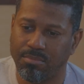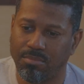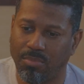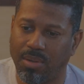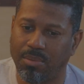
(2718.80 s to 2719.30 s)

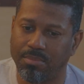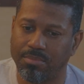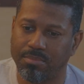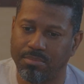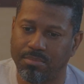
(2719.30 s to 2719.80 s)
Well,
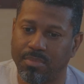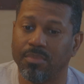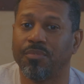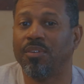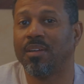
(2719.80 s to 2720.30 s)

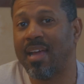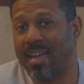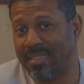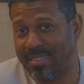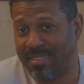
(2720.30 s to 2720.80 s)
for
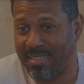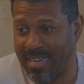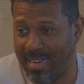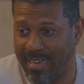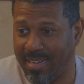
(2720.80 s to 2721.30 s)
guys that's
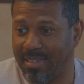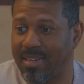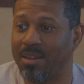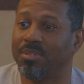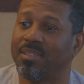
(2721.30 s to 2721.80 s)

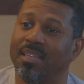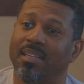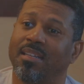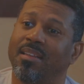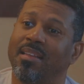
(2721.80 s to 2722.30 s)
dating, I would
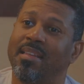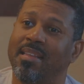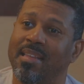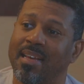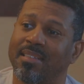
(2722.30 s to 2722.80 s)
say
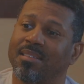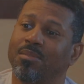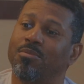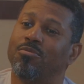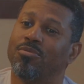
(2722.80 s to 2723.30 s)
that's
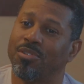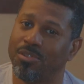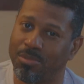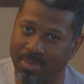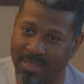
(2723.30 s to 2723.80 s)
a
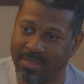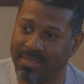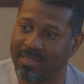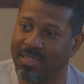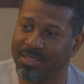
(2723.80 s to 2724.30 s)
real big
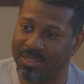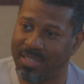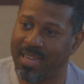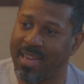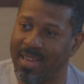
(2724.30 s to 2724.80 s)
discussion
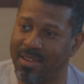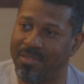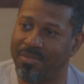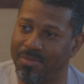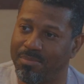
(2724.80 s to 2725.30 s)
to
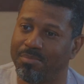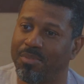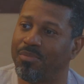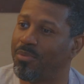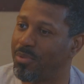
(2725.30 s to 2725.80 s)
have
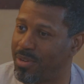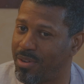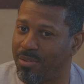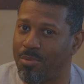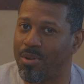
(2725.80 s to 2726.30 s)
before
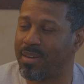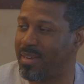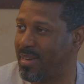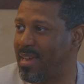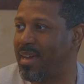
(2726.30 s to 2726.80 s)
y'all walk
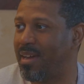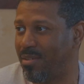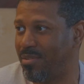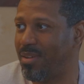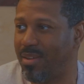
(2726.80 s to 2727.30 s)
down the
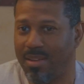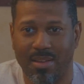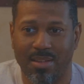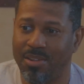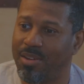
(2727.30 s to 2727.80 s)

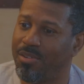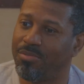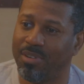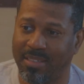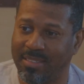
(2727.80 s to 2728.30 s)
aisle. You know,
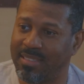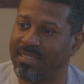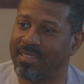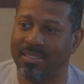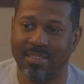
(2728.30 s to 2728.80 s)
really
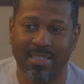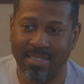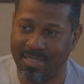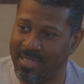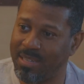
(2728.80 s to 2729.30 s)
just
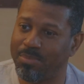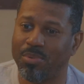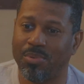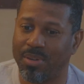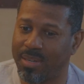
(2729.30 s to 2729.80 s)
digging deep
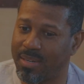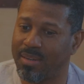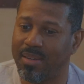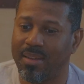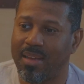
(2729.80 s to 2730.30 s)
on
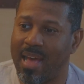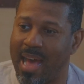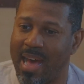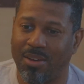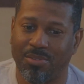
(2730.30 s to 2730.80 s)

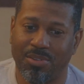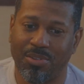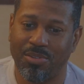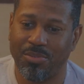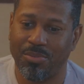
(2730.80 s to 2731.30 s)
how do
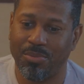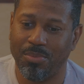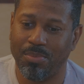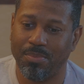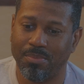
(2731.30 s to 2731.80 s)
you